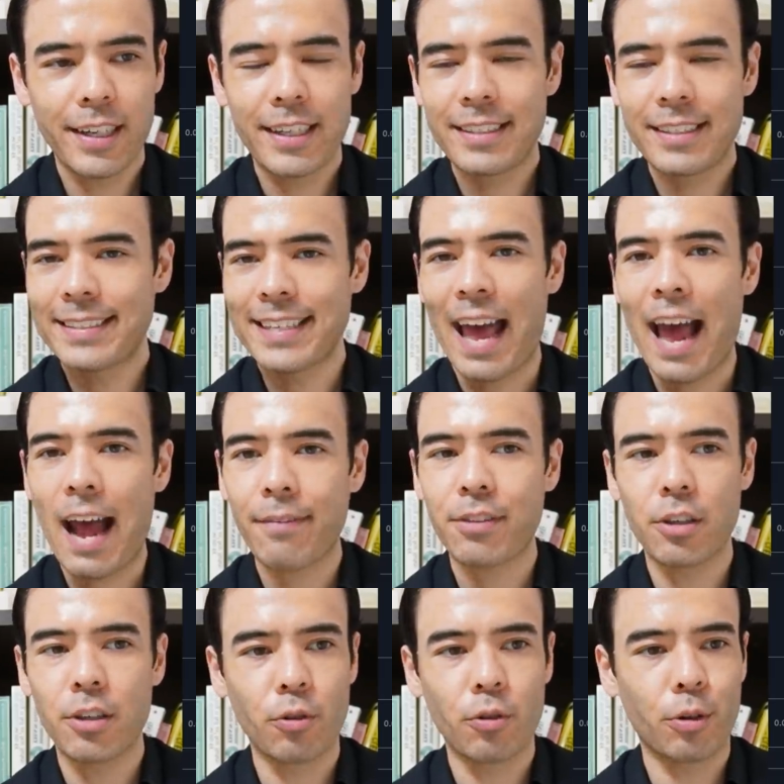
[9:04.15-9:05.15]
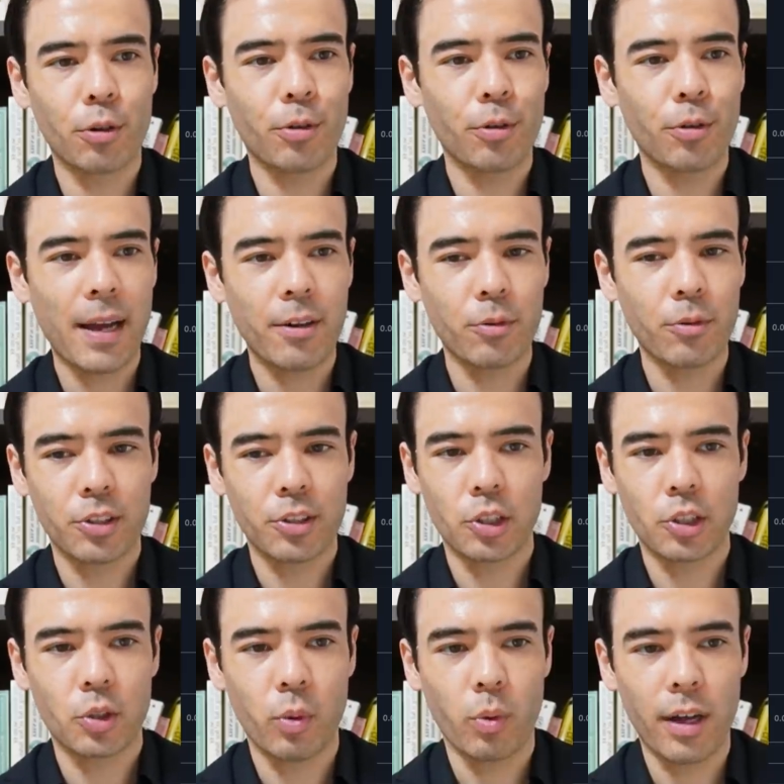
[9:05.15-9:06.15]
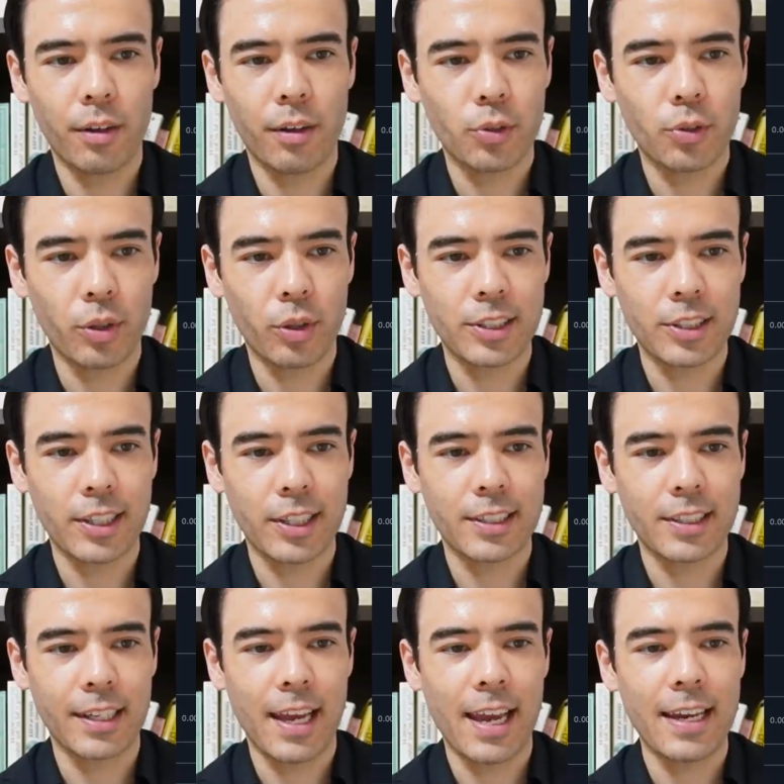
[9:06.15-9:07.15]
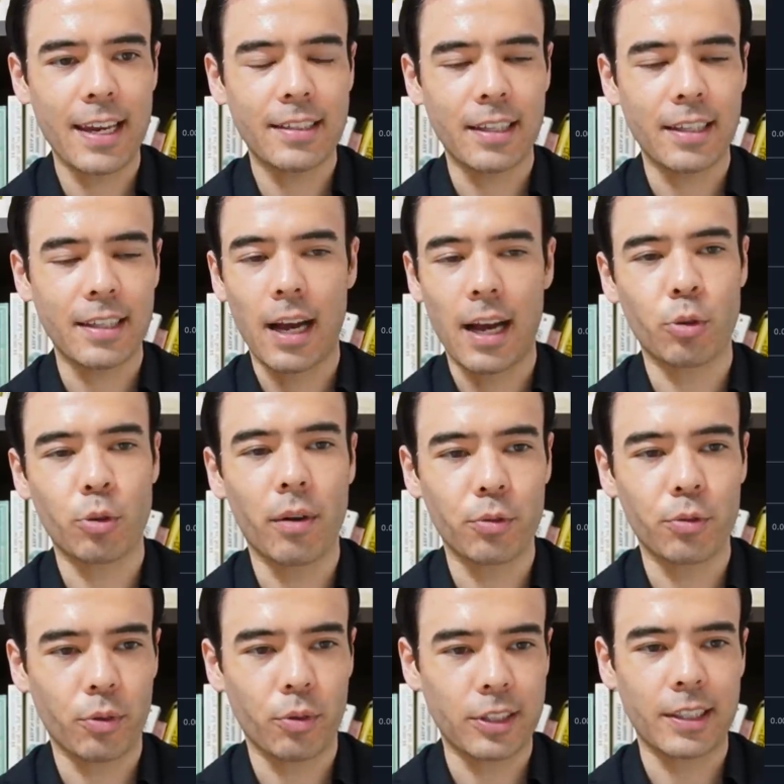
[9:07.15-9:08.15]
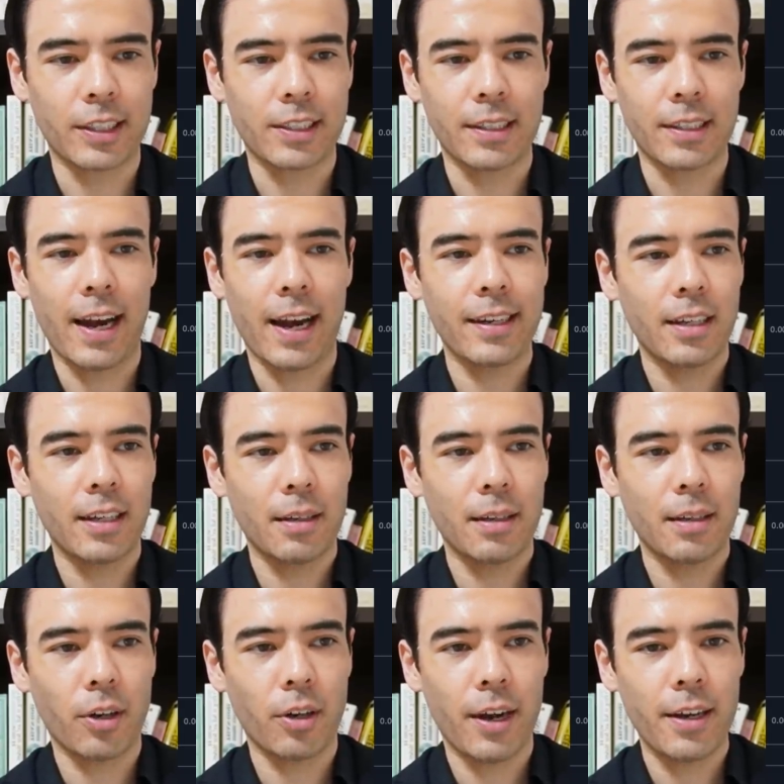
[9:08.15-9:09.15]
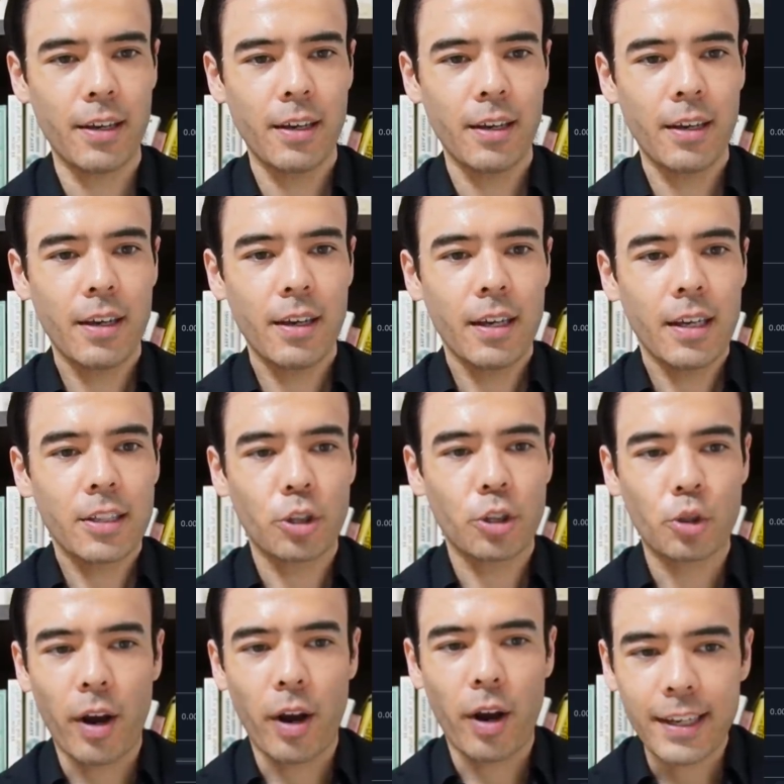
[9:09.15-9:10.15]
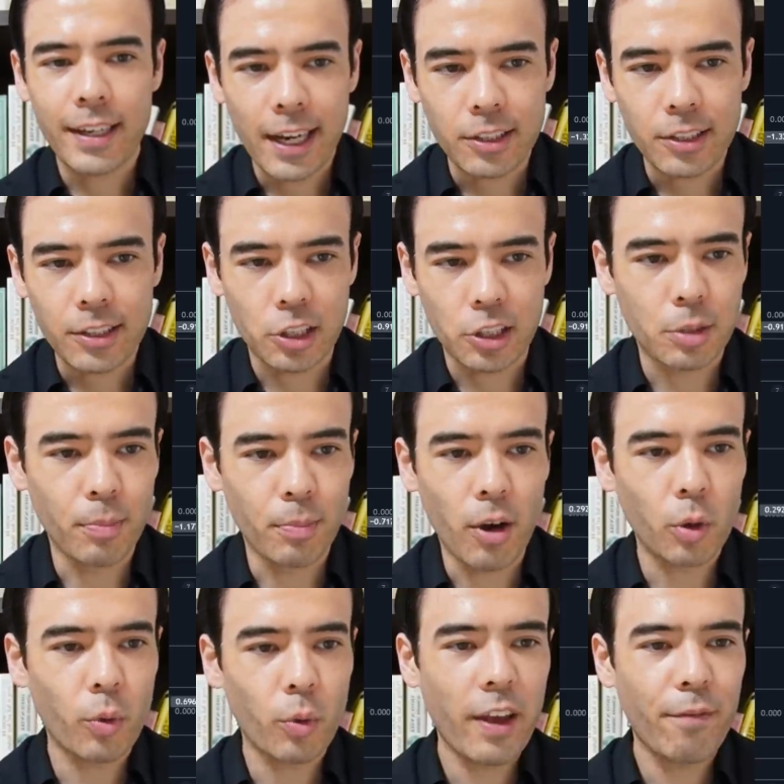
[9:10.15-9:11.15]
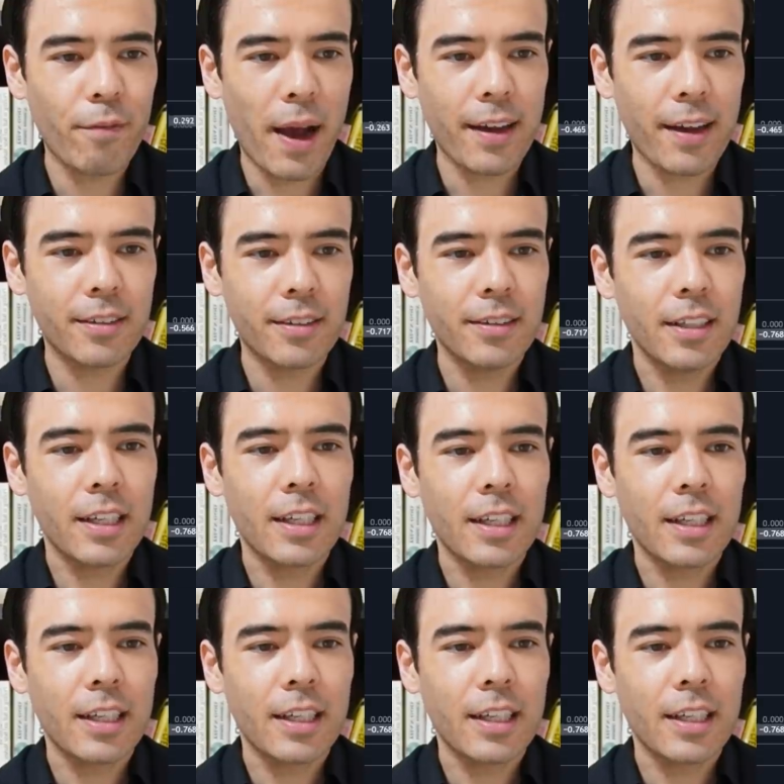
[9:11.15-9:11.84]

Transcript: It's half the normal amount, which is 12, 26, and 8, 12, 26, 9, sorry, to try and catch a smaller wave pattern.